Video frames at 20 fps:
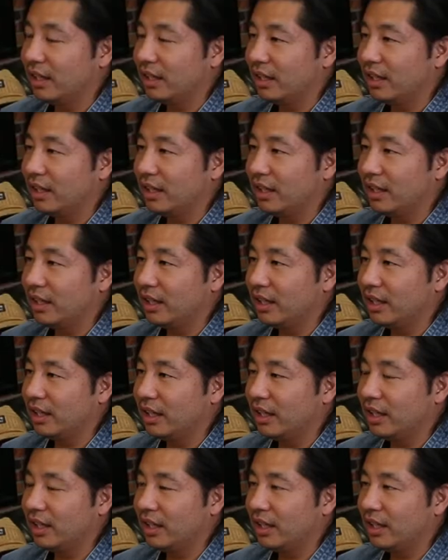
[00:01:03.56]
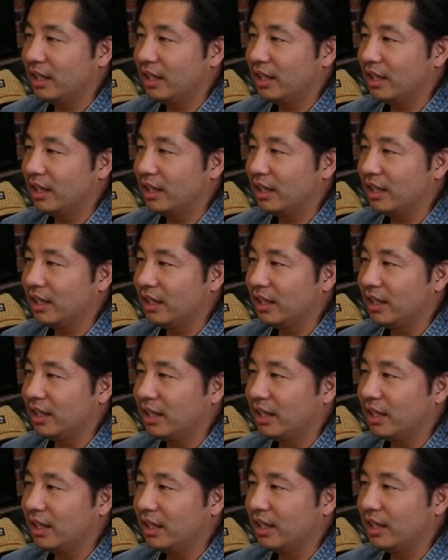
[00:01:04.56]

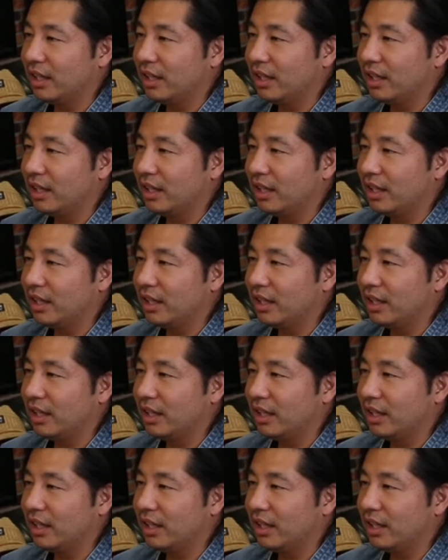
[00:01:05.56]
The person shown says nothing.